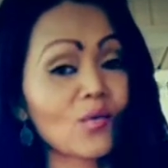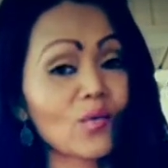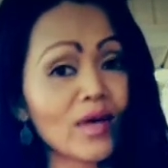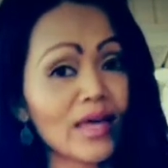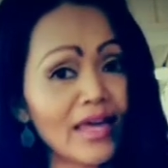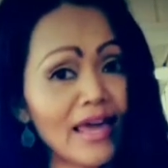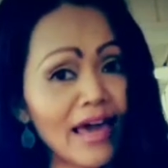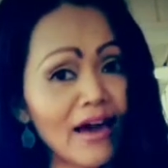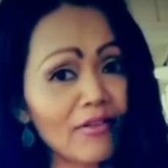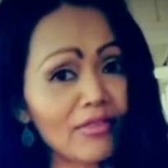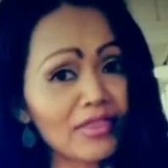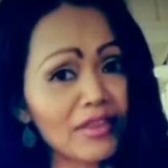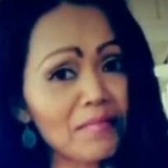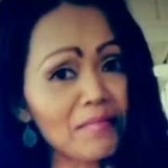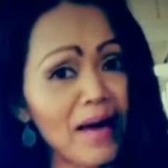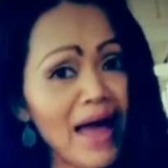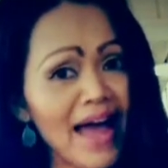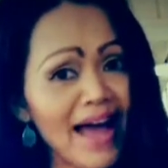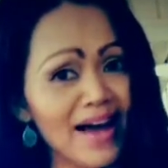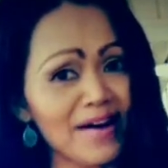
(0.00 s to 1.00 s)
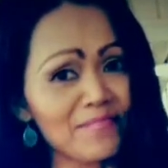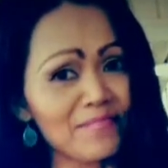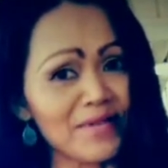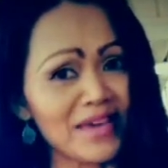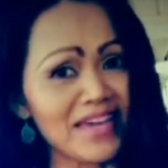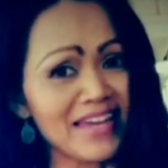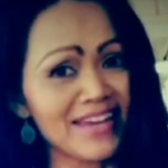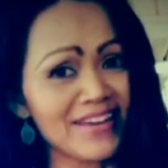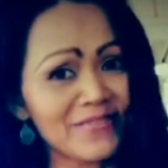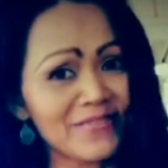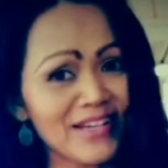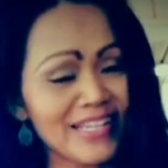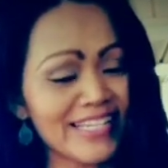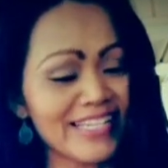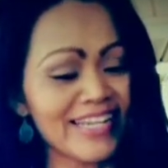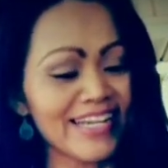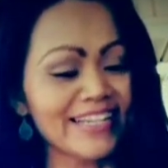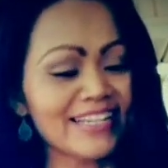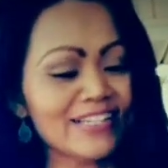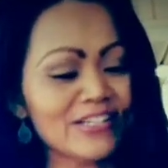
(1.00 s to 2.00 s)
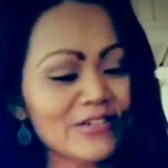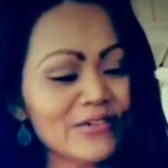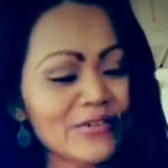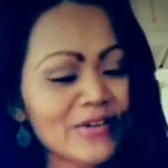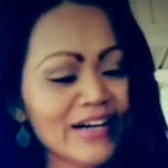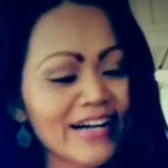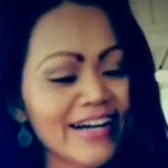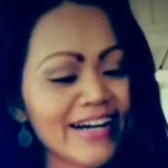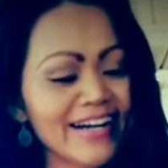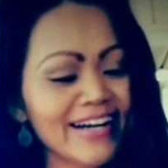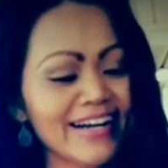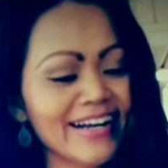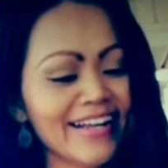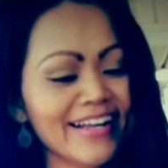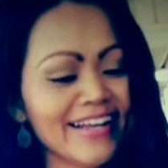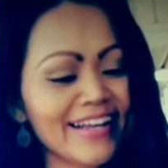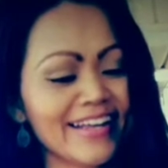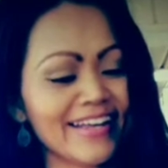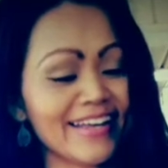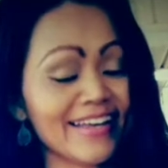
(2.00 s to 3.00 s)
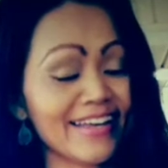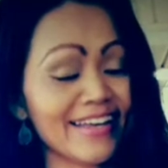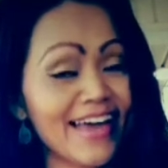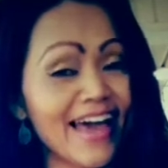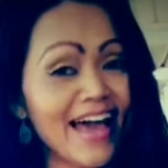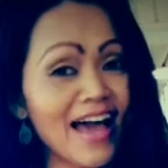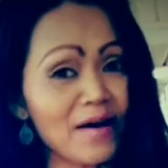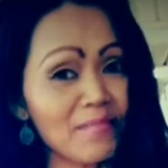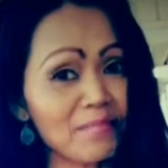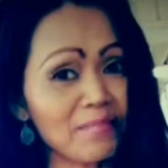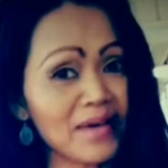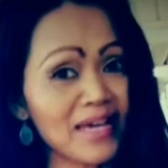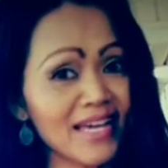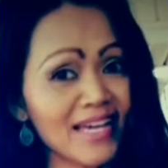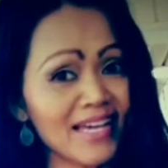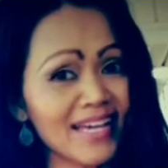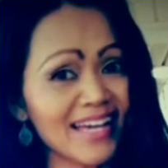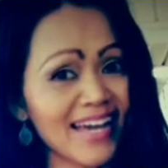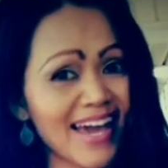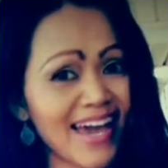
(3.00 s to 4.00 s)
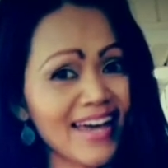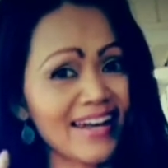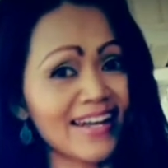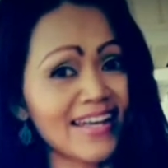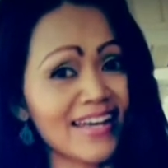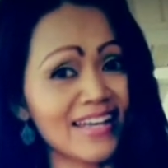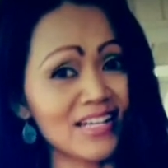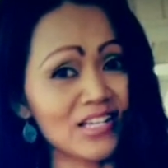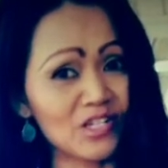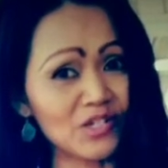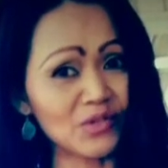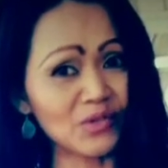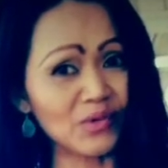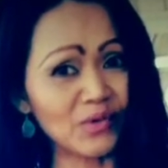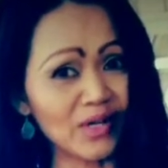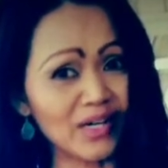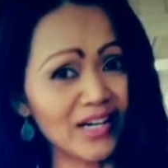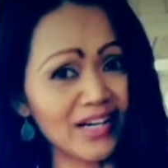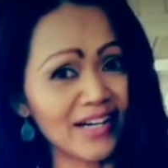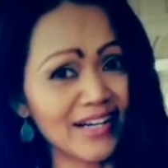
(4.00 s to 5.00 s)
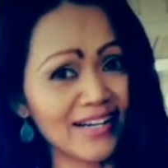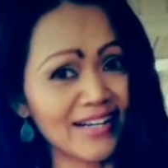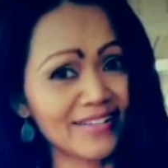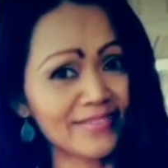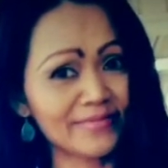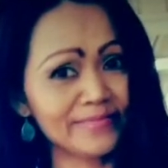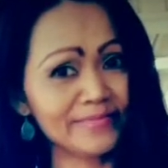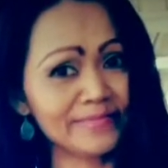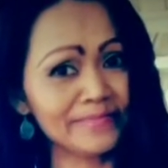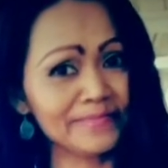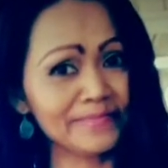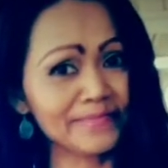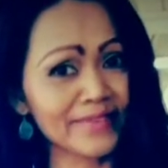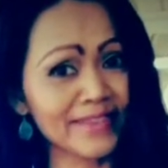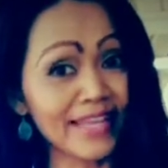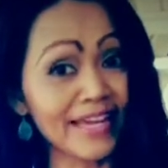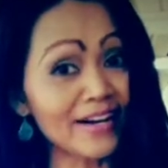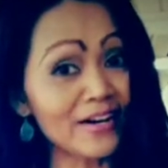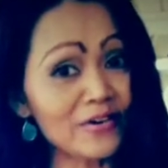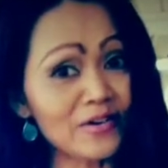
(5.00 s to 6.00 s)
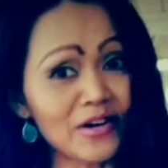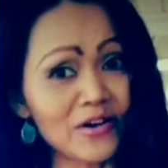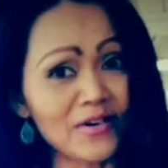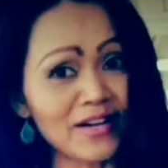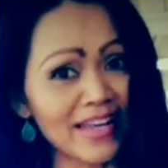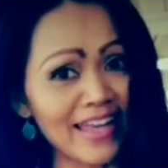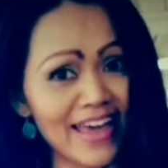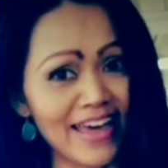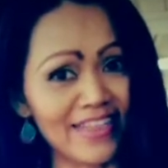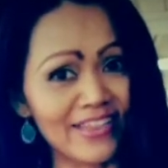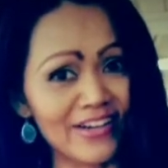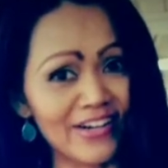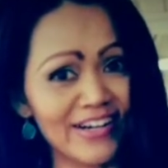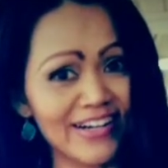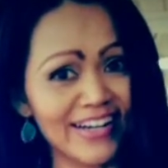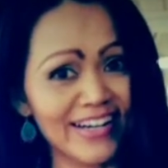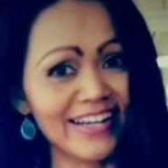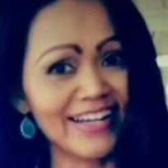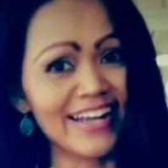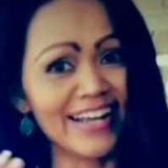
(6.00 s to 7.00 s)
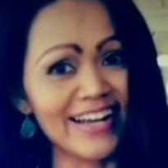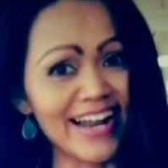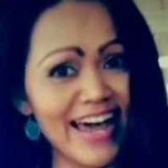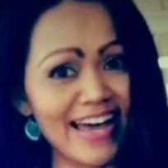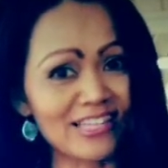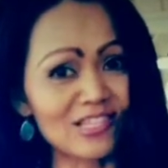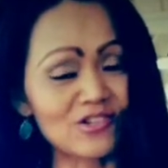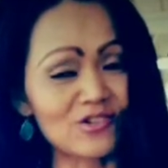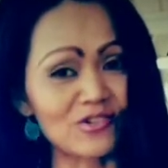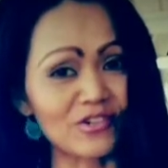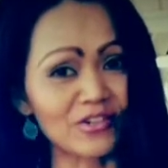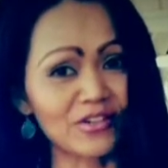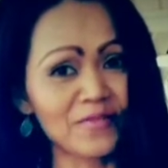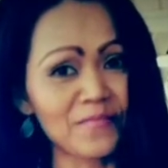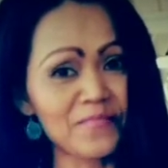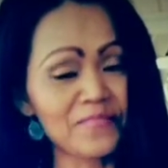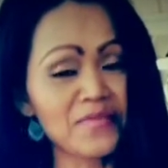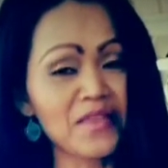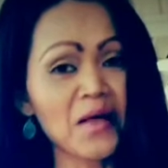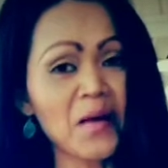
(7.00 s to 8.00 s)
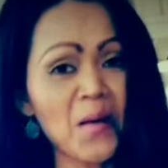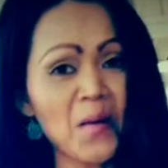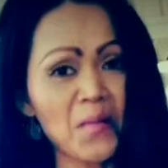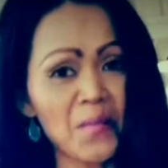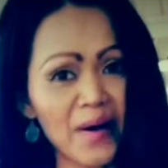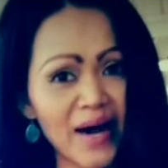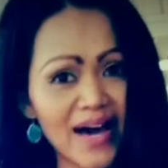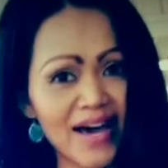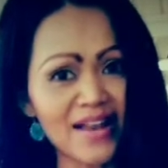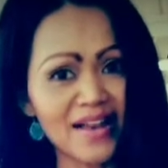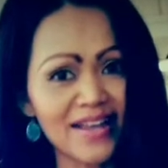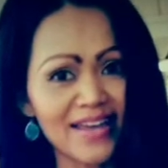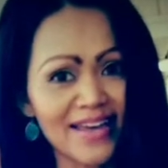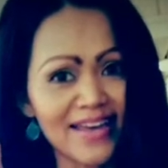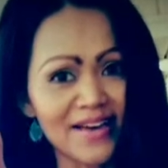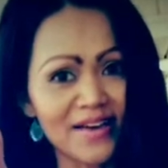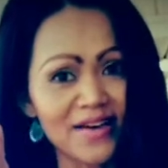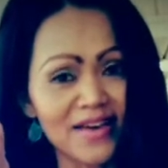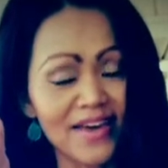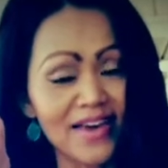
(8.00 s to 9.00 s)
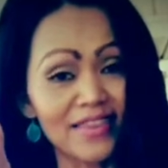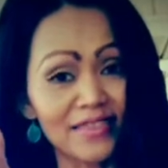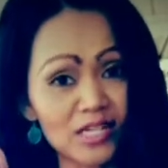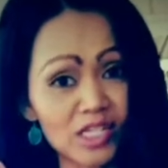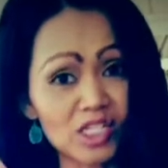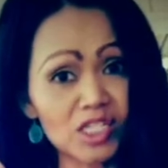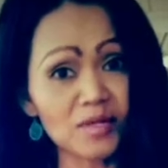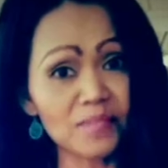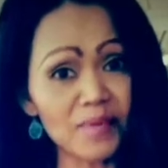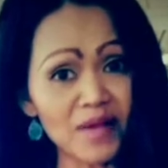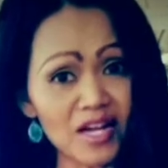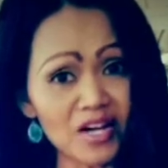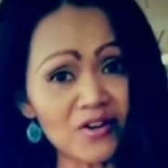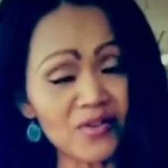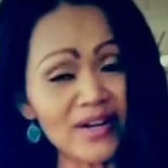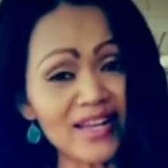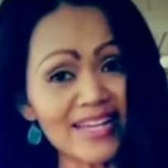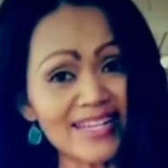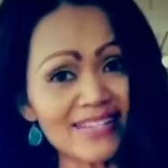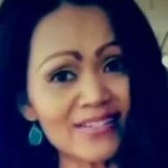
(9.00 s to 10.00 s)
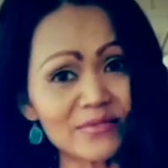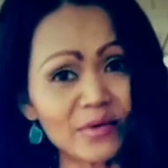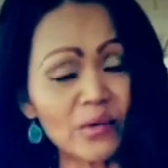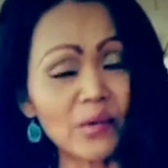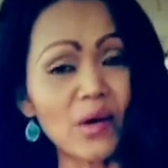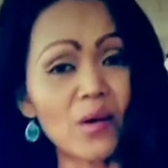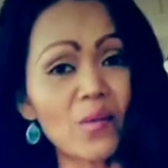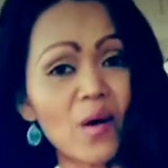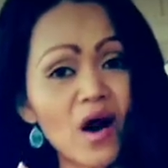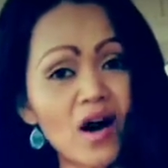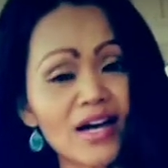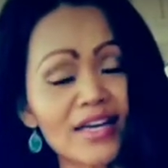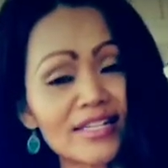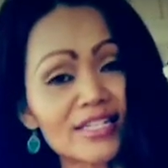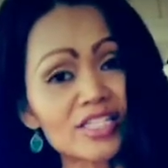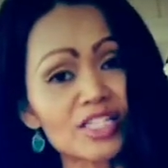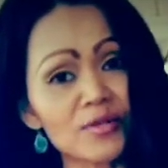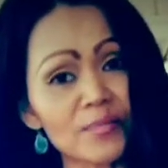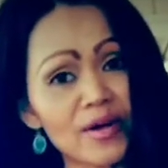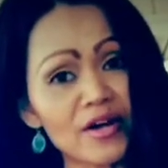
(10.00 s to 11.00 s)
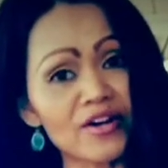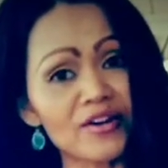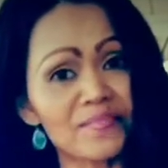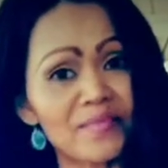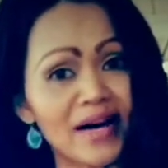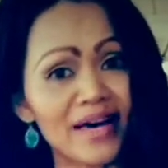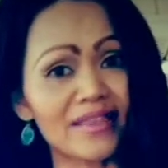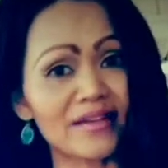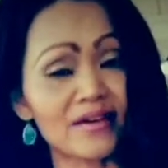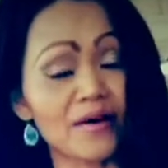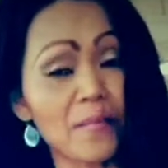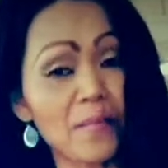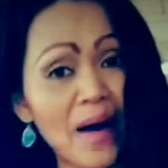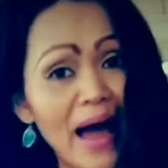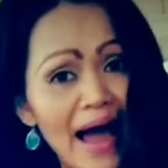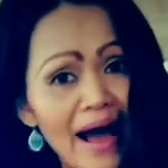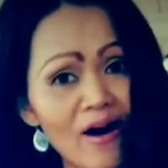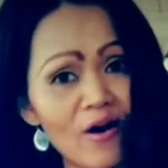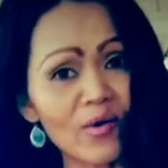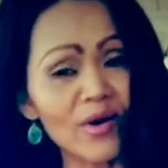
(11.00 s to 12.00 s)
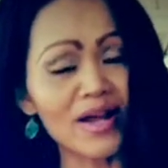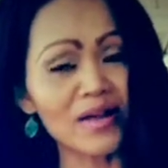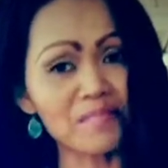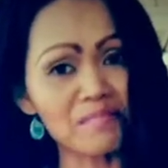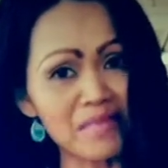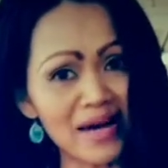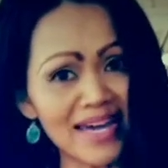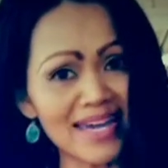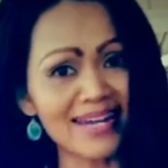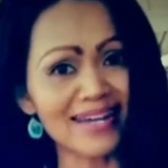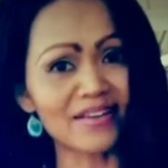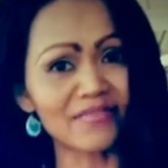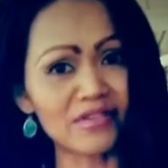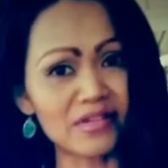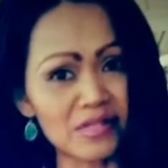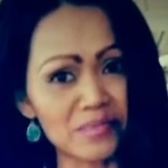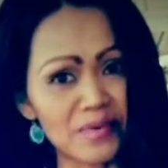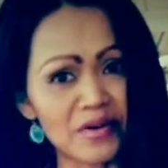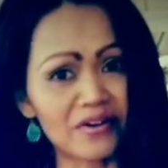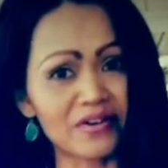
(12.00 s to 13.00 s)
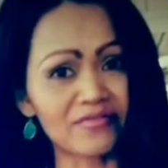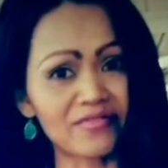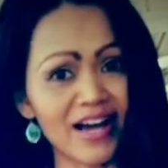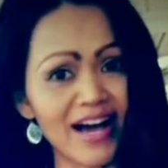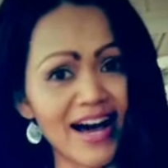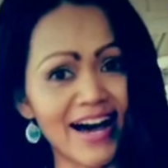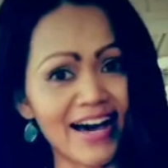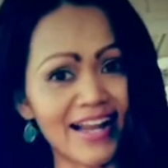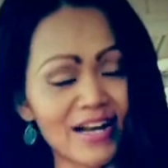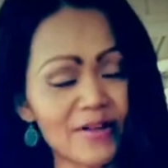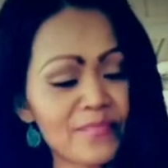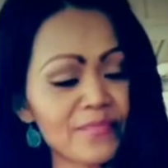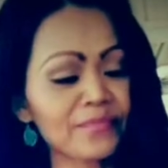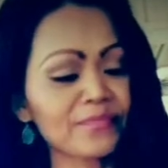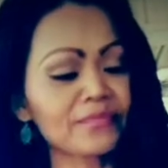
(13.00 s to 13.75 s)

We count them happy which endure. Happy and endure. Hmm, they don't go together in the natural. But in the spirit, when we walk in the spirit by the power and might of the Spirit of God,